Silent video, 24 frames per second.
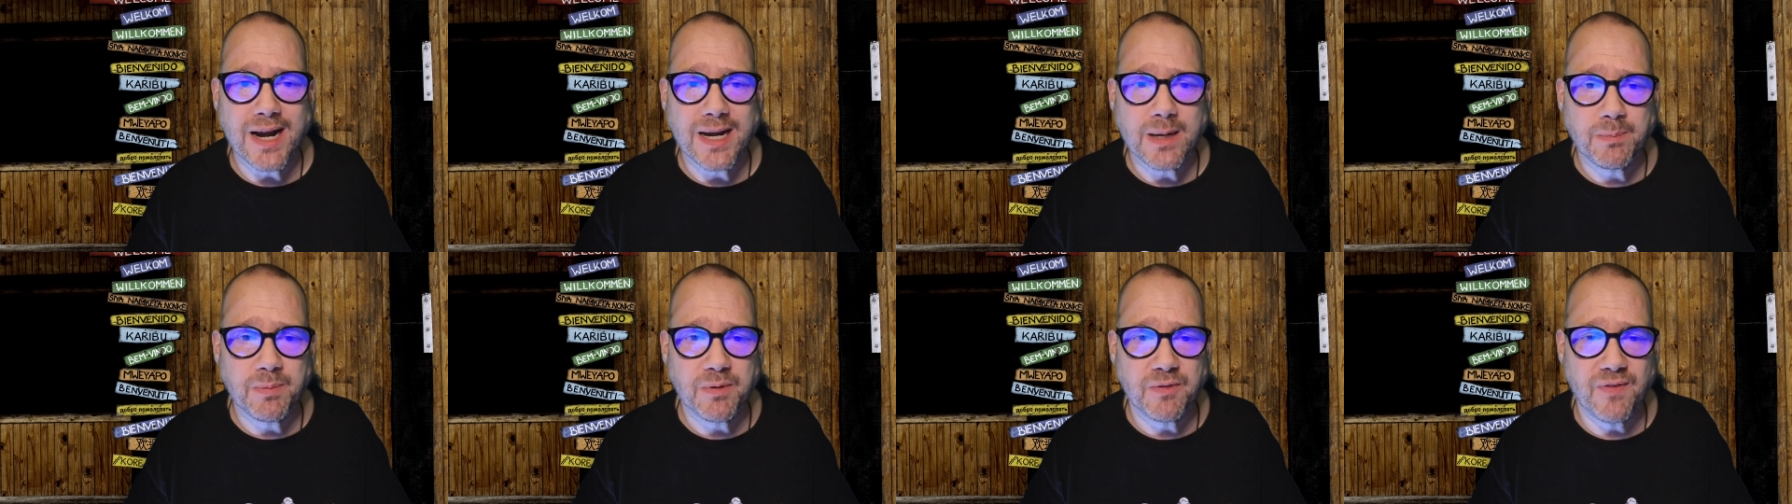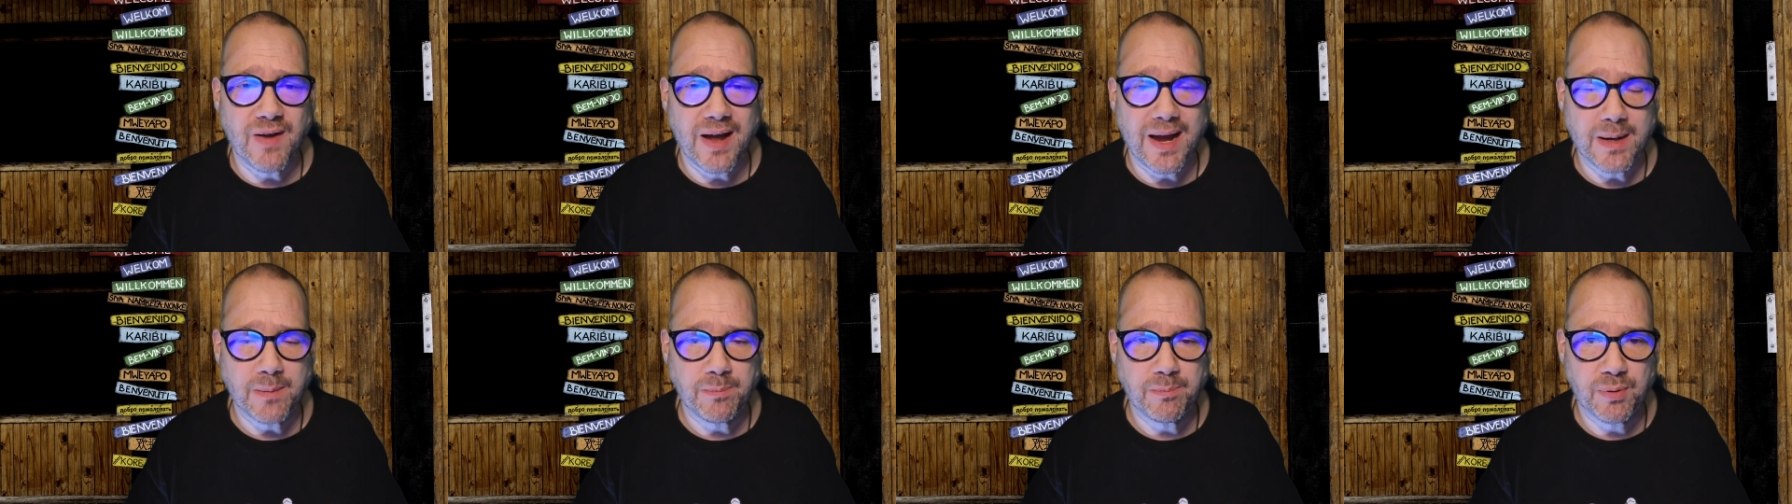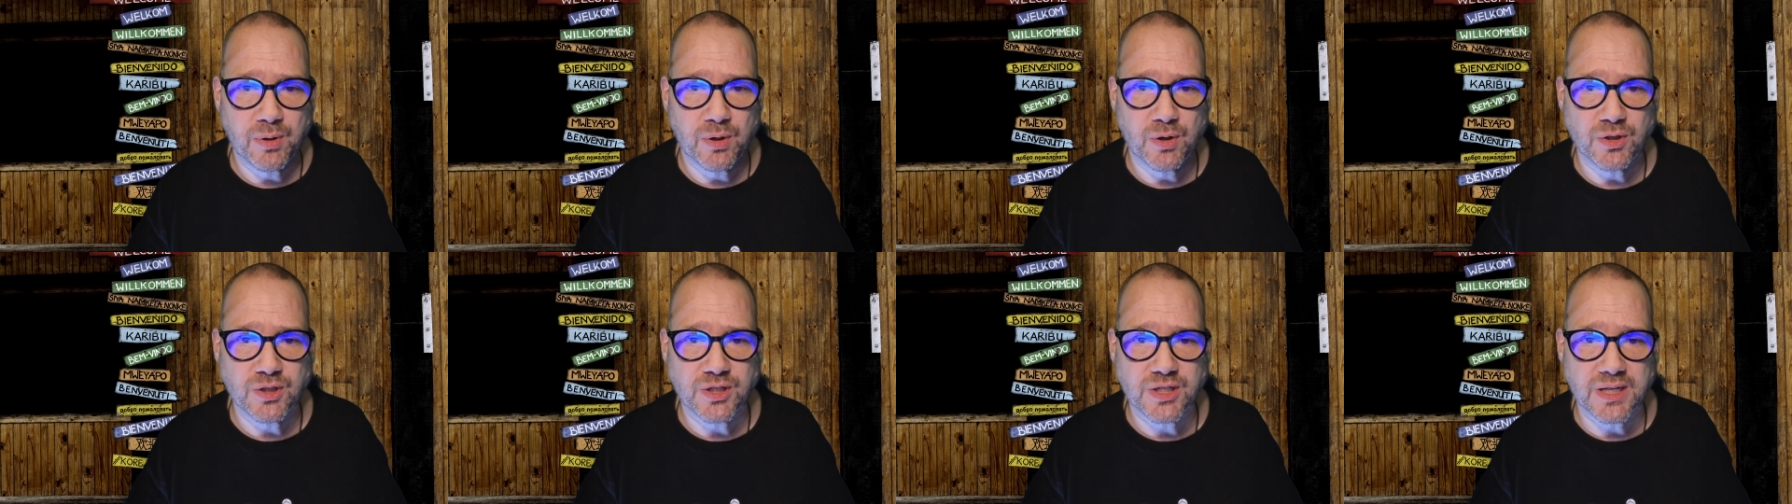to provide
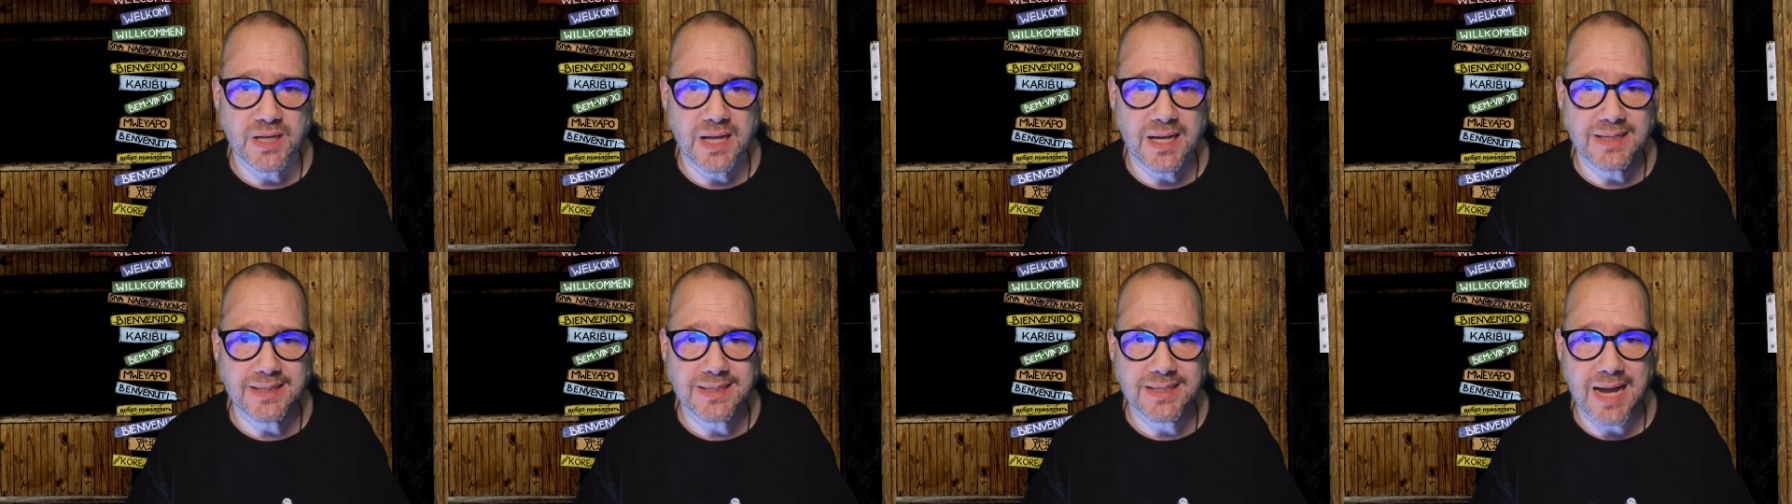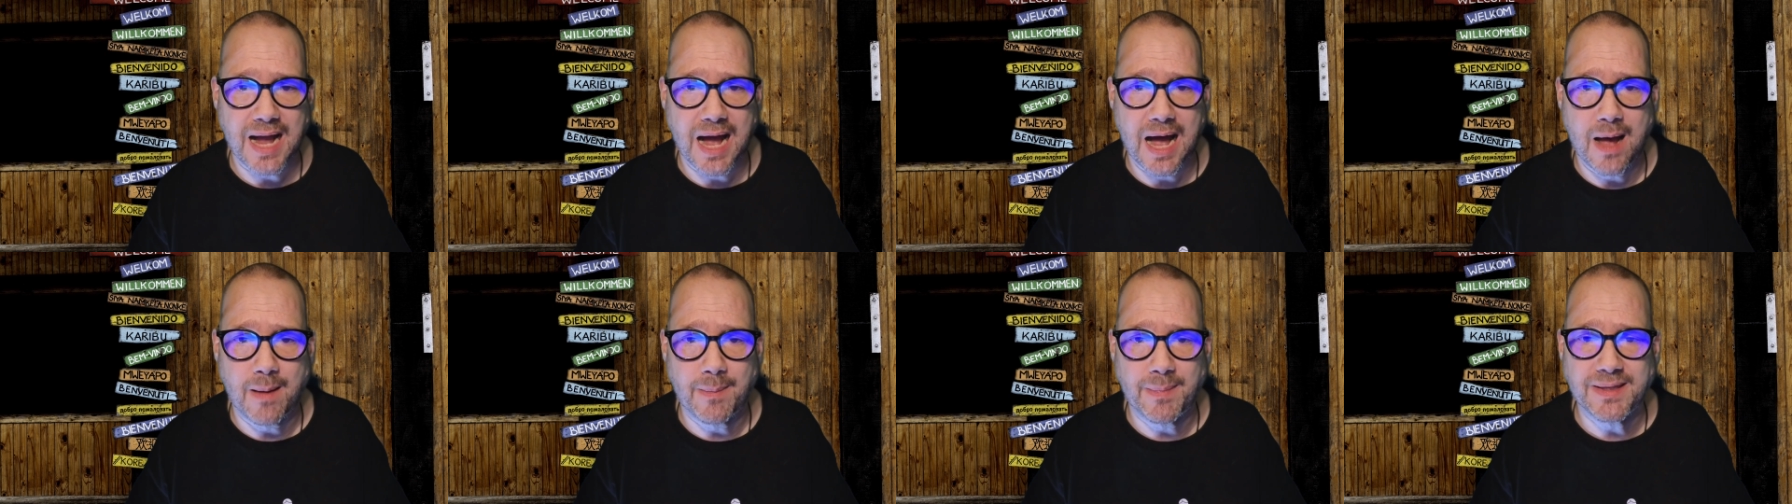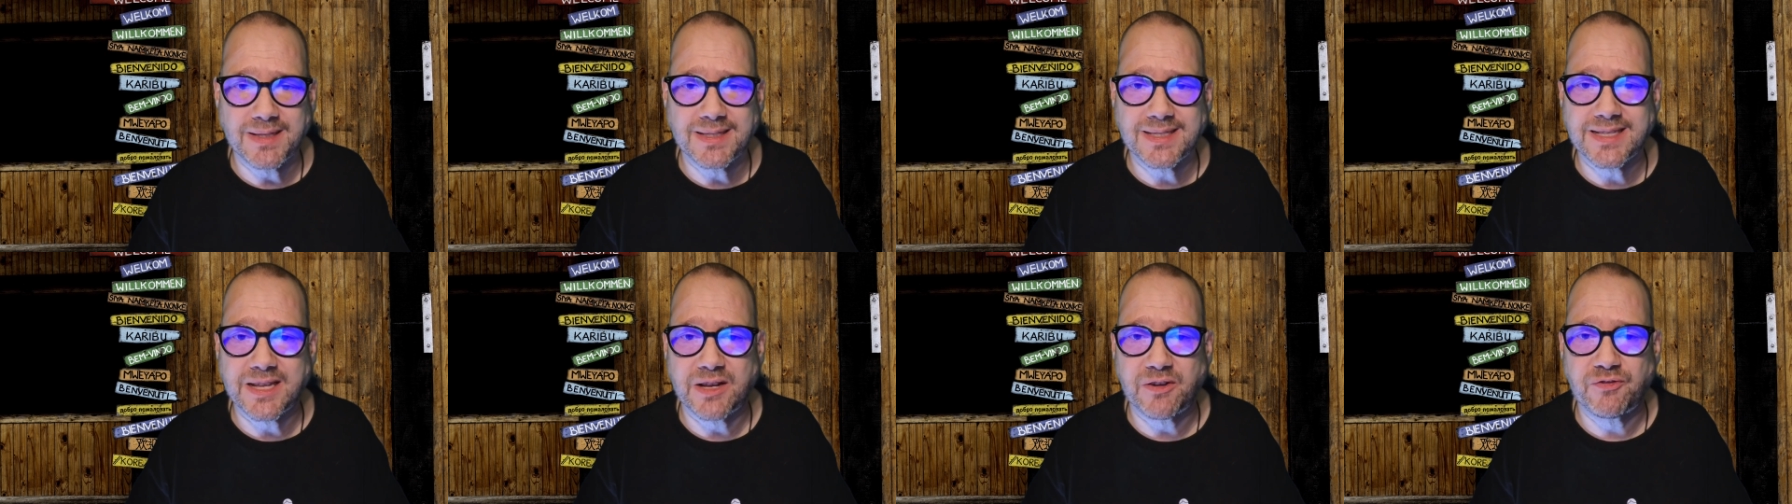personalized
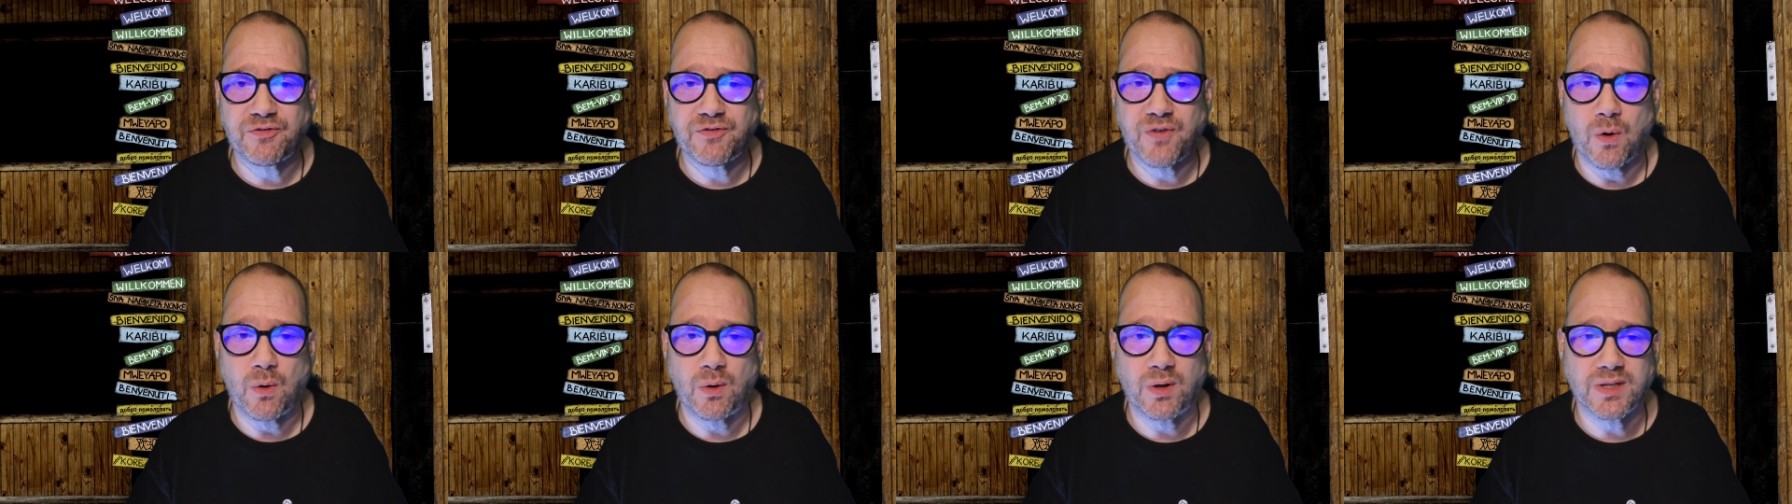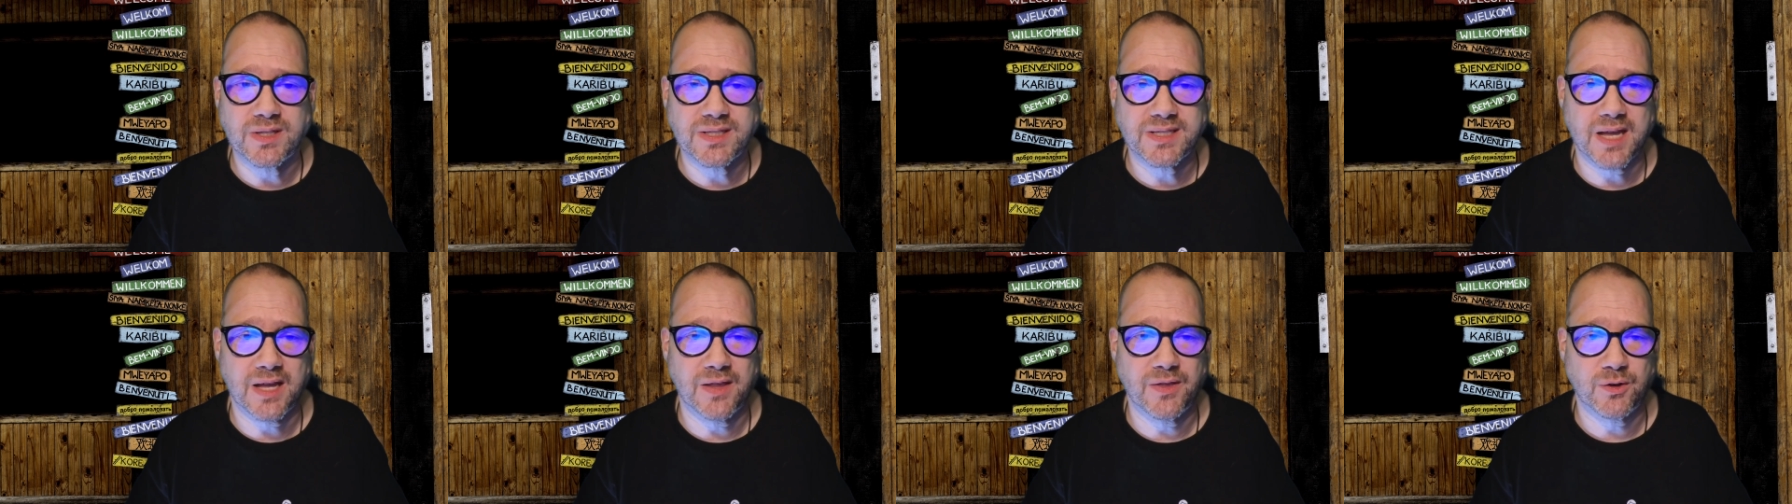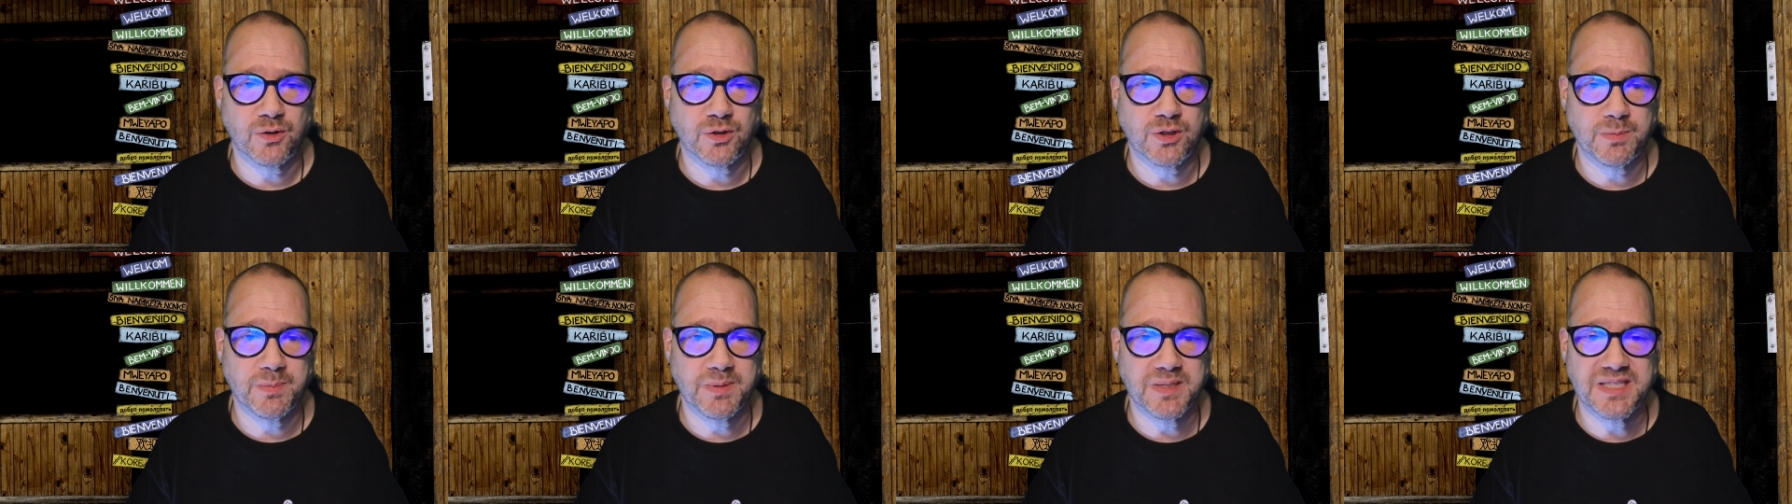comments that focus on their
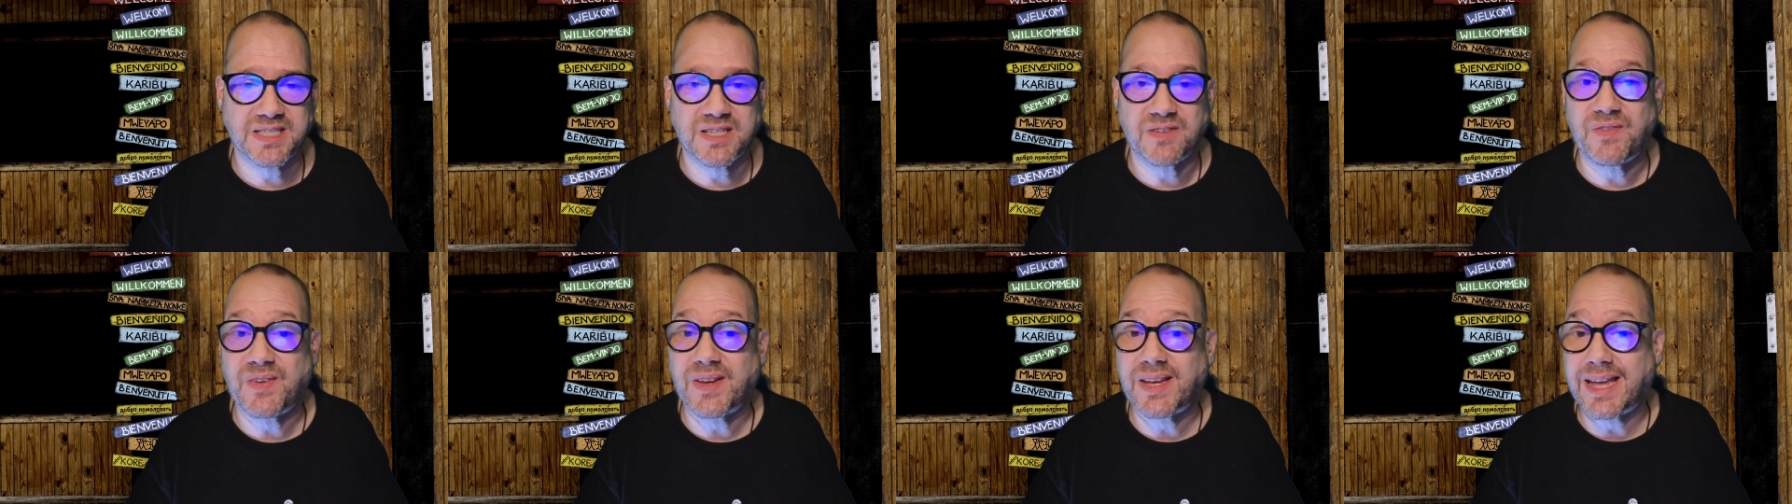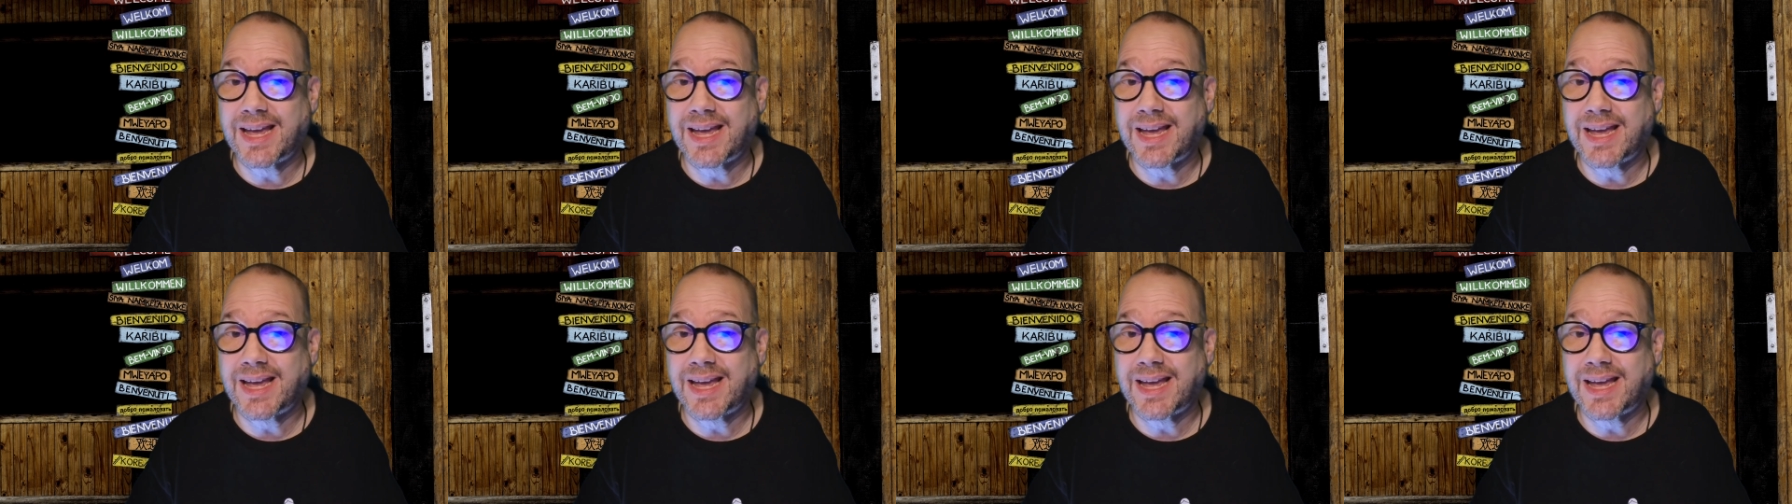specific